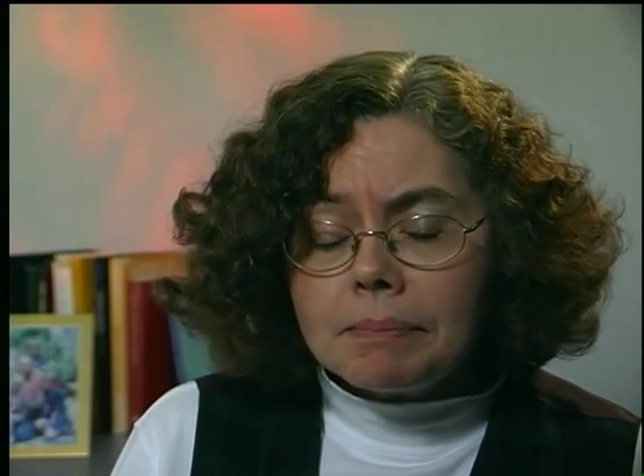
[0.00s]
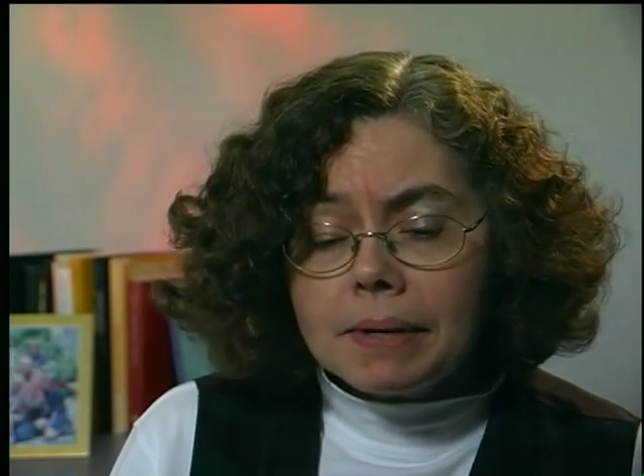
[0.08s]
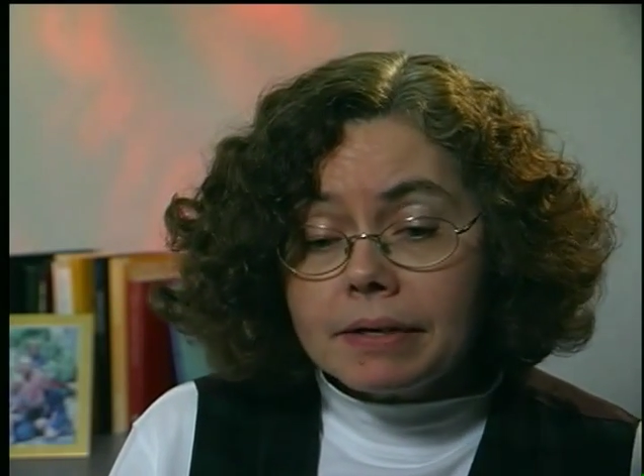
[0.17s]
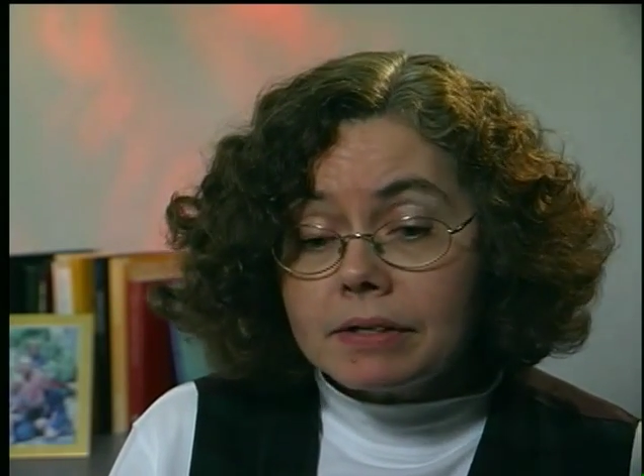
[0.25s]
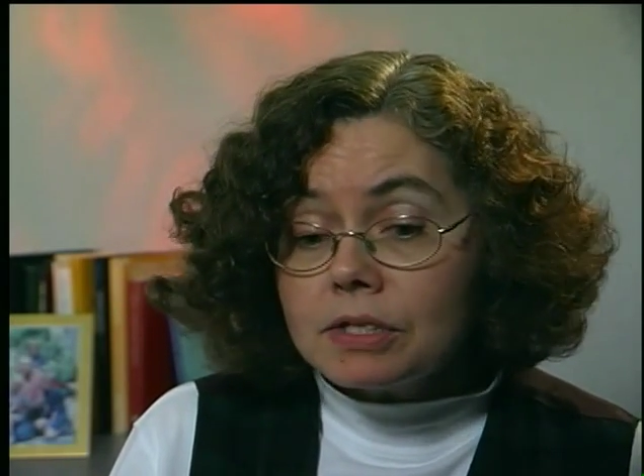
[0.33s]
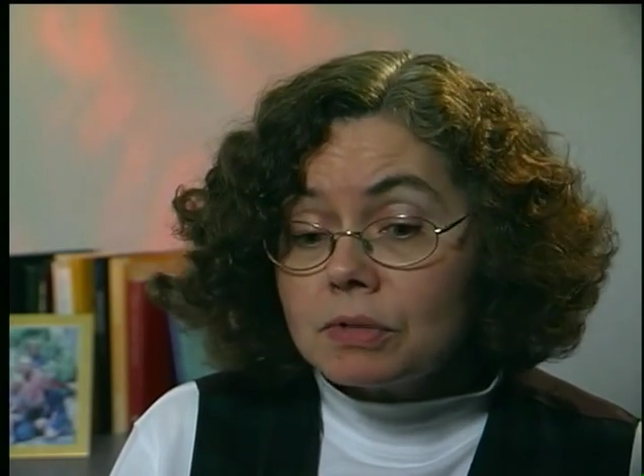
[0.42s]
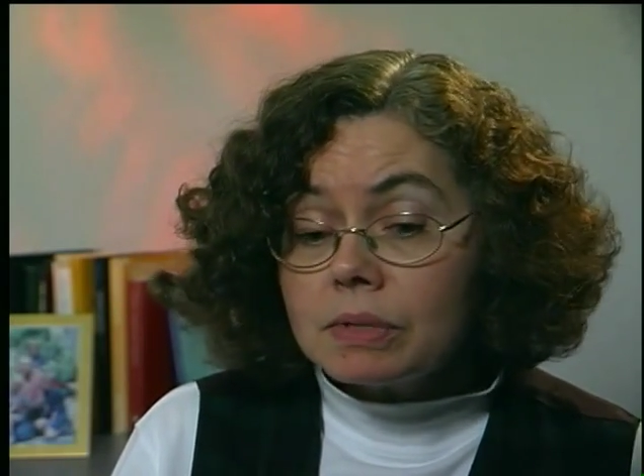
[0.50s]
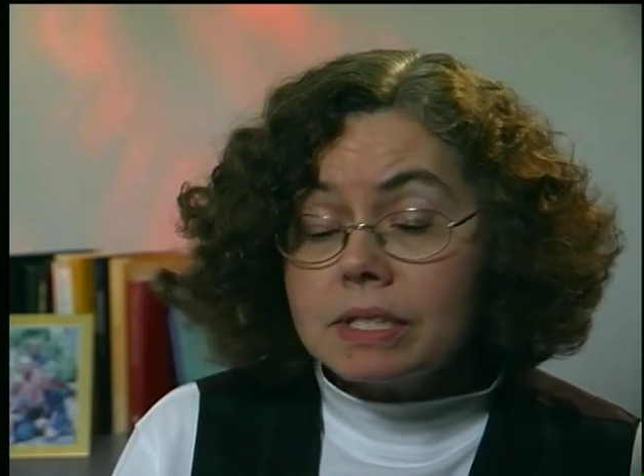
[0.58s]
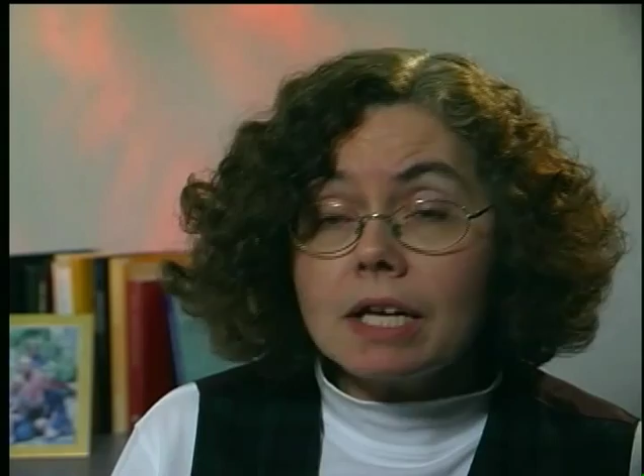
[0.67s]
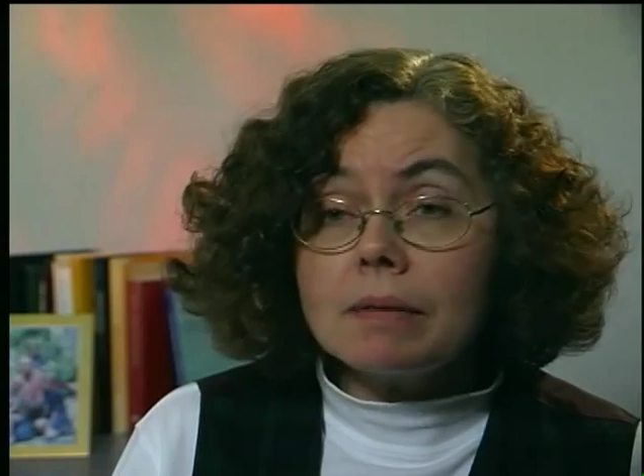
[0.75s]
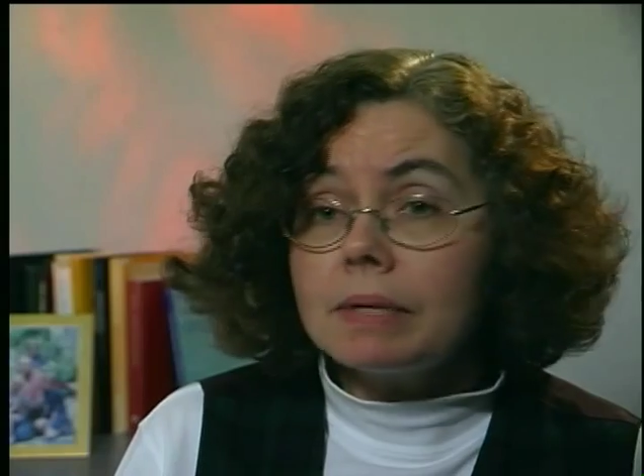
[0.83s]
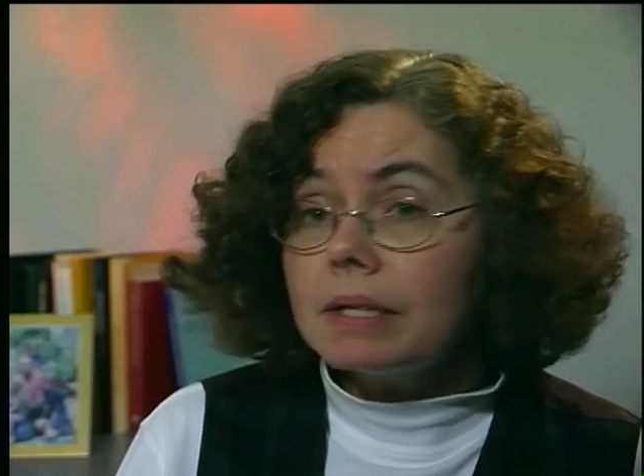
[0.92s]
parents will
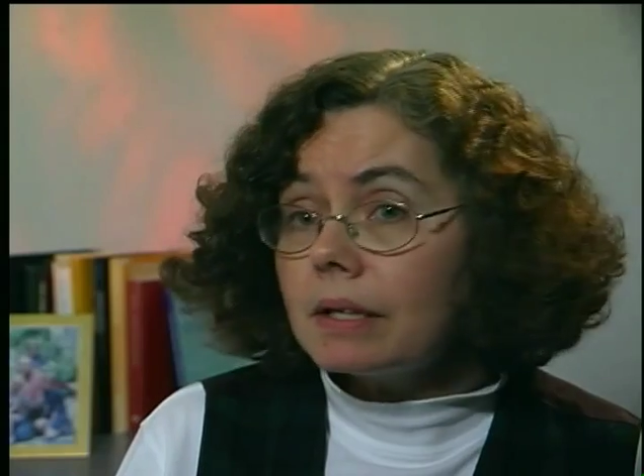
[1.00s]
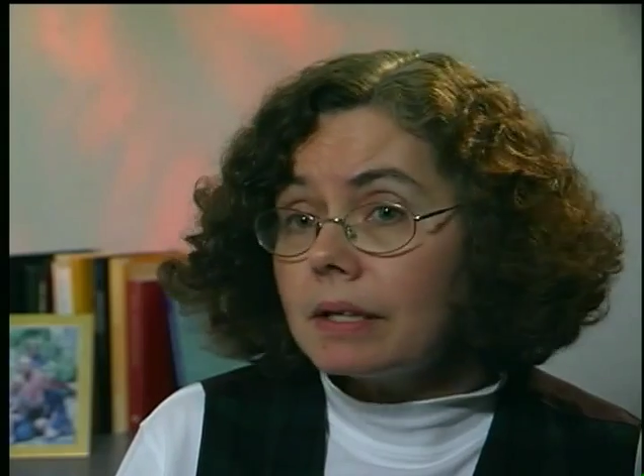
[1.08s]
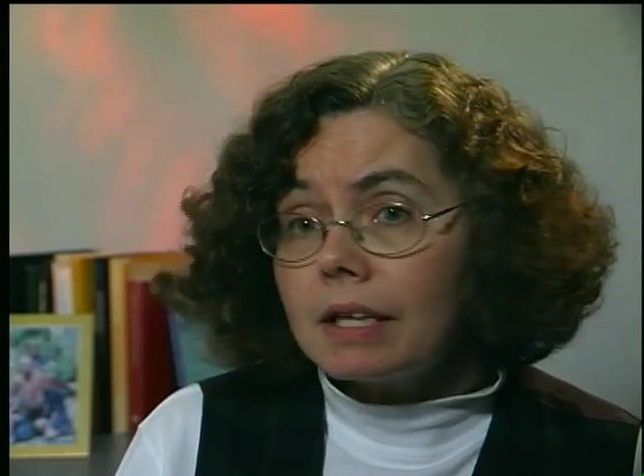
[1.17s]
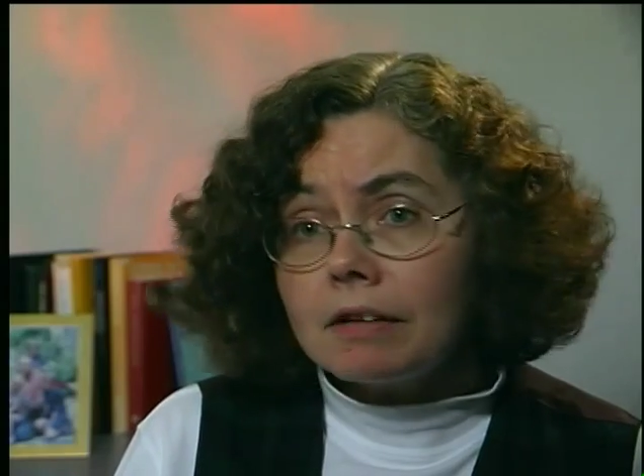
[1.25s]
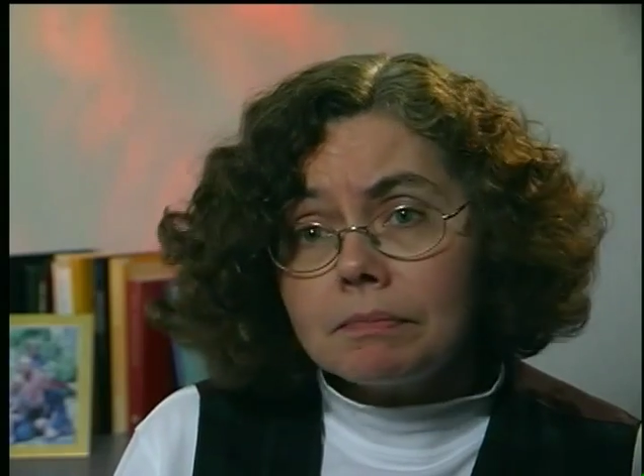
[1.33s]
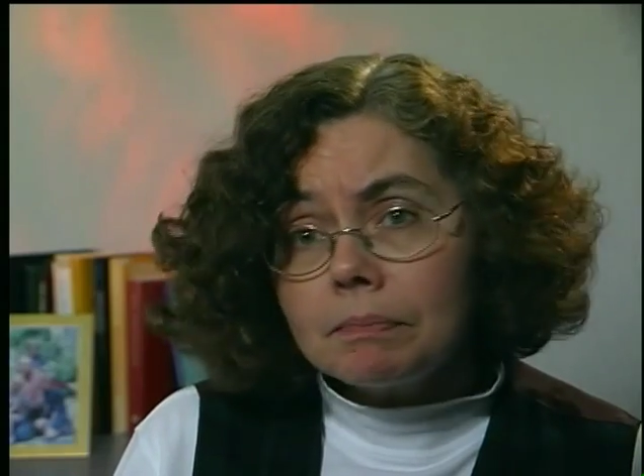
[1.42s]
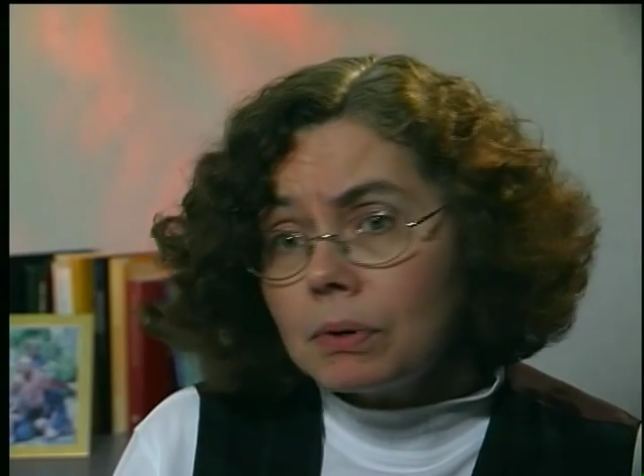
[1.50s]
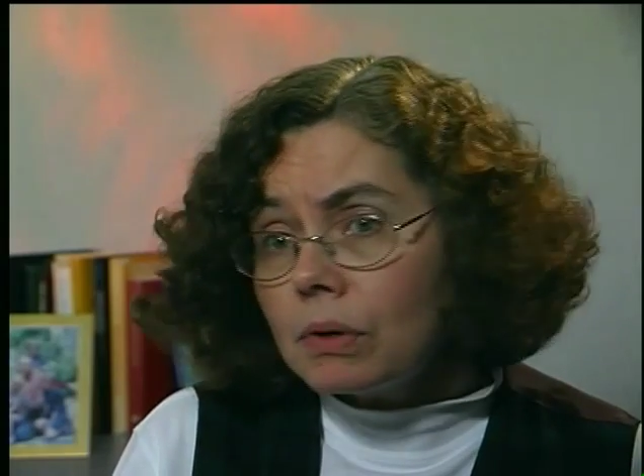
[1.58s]
tell me that they